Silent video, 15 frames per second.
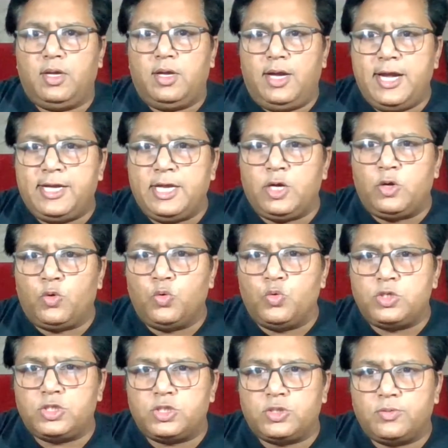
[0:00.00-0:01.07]
It
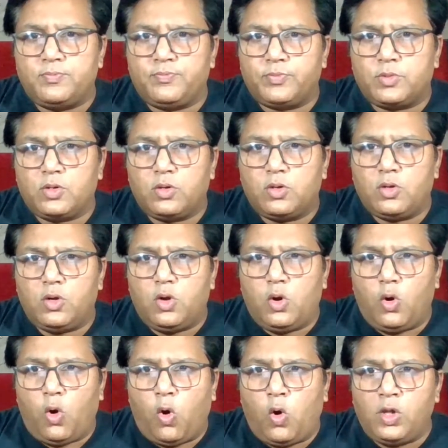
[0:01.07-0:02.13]
includes
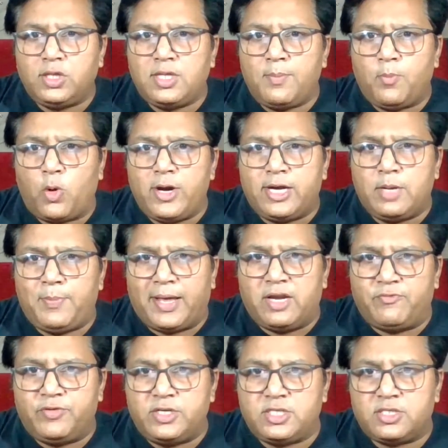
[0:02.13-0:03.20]
all the monetary
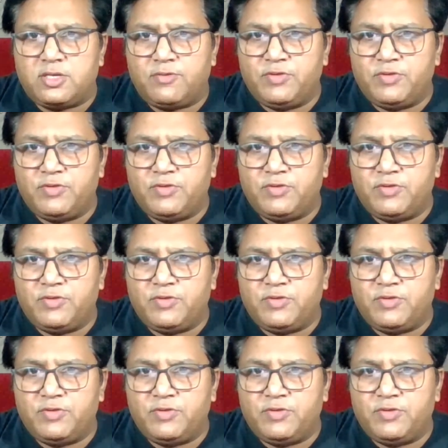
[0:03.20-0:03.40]
benefits